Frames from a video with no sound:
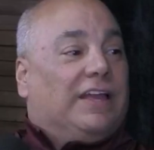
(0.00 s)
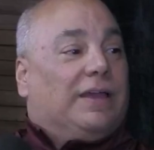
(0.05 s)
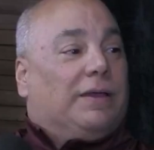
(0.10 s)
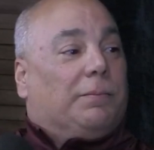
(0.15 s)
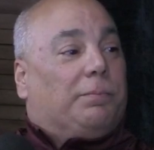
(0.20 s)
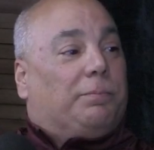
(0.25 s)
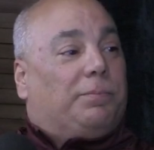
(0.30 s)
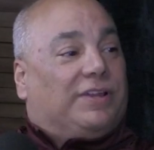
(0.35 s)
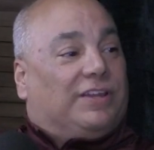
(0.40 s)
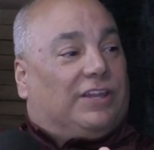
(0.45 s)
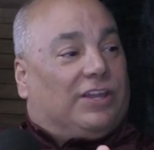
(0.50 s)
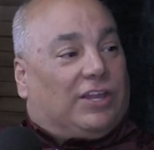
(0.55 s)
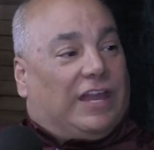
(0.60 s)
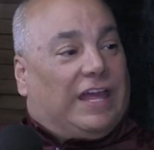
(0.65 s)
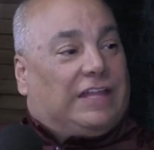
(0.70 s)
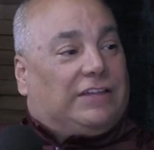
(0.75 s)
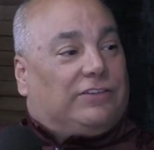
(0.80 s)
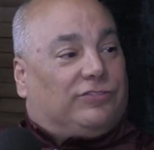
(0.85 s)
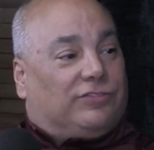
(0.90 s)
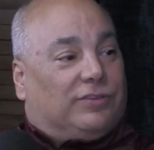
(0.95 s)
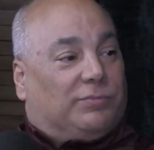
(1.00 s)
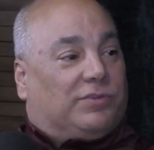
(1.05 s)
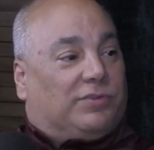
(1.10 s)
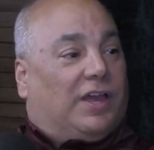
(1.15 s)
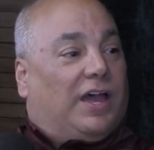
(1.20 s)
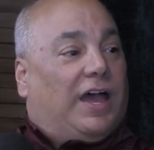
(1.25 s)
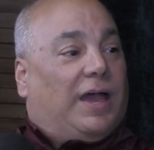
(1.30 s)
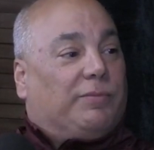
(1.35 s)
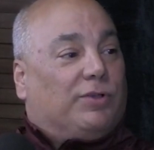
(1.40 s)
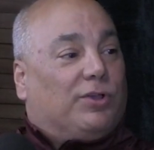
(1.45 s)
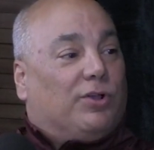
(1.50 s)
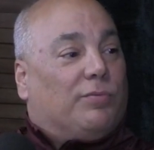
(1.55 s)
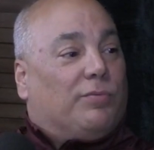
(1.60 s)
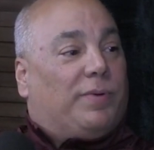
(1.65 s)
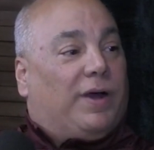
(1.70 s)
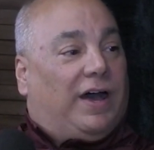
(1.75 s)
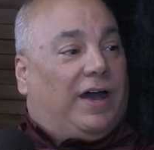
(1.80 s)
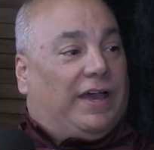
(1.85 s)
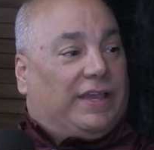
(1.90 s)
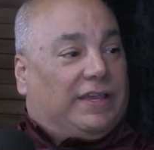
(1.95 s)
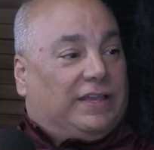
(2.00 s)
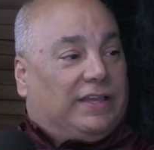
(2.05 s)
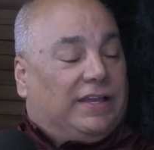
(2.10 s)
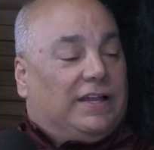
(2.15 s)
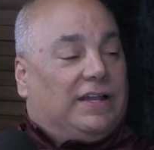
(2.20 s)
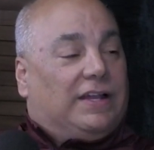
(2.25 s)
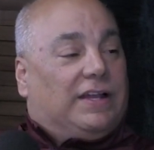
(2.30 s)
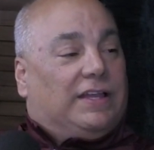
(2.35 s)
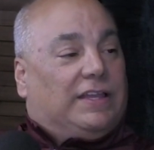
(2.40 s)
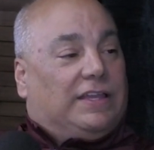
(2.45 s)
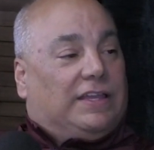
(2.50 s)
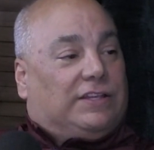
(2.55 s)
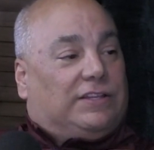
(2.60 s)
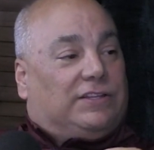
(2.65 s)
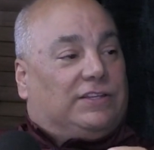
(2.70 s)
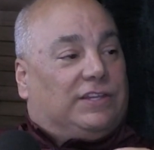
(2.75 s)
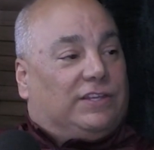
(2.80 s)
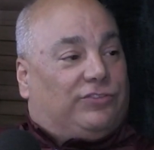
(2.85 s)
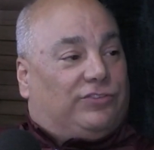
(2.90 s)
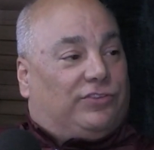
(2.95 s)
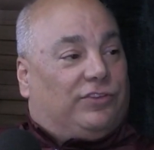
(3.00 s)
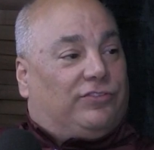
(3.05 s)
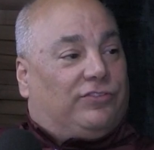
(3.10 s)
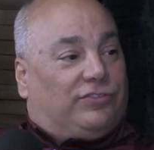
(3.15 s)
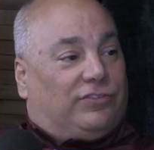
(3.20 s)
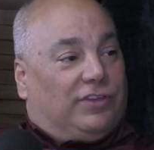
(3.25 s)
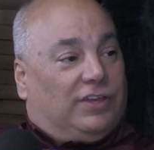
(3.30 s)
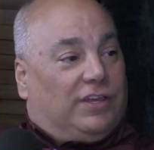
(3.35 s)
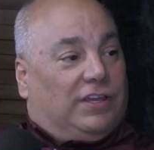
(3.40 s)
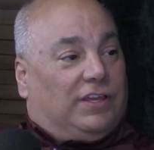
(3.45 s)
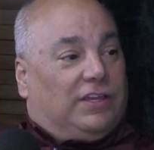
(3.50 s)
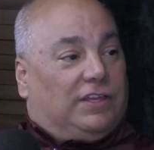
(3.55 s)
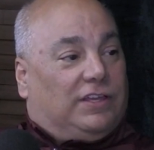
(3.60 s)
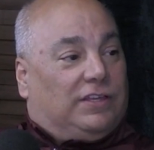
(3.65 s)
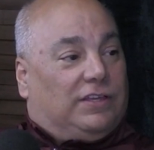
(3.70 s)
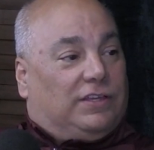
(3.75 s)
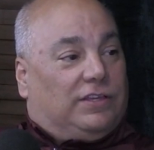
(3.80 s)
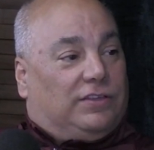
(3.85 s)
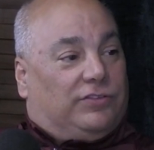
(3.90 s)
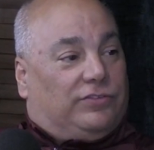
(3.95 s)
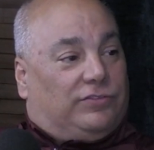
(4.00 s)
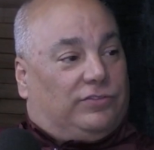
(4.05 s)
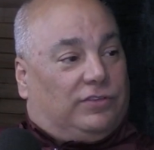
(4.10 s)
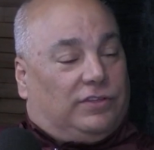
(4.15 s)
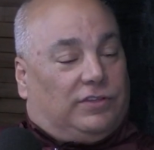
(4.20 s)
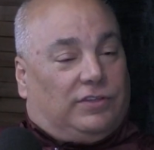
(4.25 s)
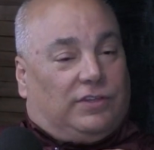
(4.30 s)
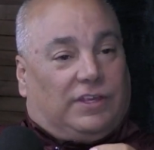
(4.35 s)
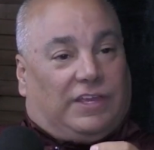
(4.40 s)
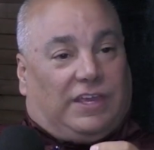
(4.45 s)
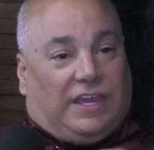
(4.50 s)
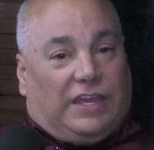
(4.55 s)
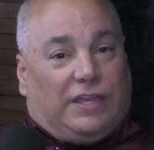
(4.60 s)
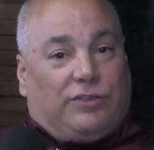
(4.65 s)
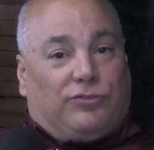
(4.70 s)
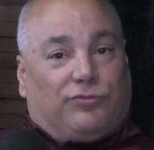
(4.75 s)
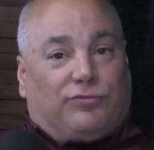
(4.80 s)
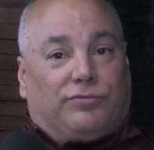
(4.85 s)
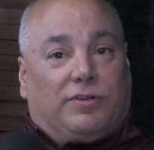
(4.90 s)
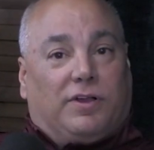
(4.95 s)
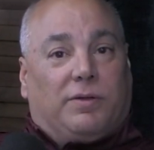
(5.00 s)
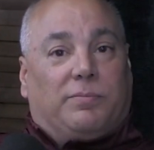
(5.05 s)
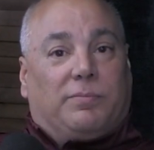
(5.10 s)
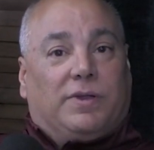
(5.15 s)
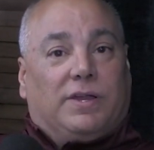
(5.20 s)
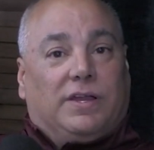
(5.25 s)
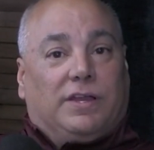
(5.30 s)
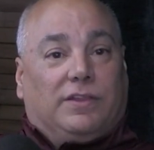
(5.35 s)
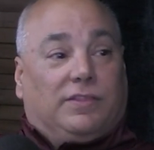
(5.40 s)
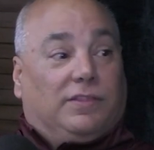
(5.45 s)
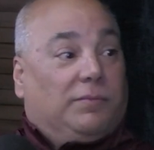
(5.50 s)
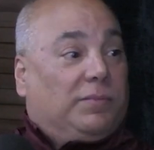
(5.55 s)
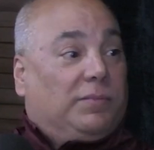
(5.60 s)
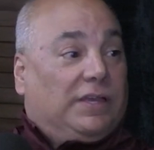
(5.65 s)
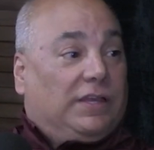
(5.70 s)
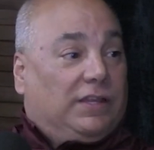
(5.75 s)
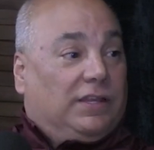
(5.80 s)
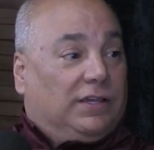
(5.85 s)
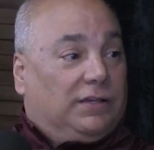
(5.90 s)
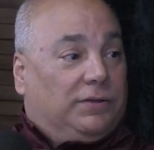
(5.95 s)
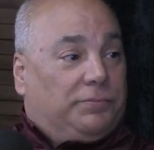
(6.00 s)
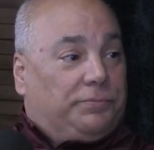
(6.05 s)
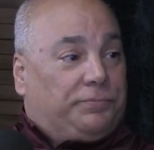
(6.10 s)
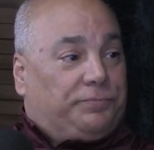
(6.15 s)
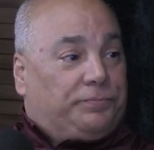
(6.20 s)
but let some time go by. It distance is the case from the media.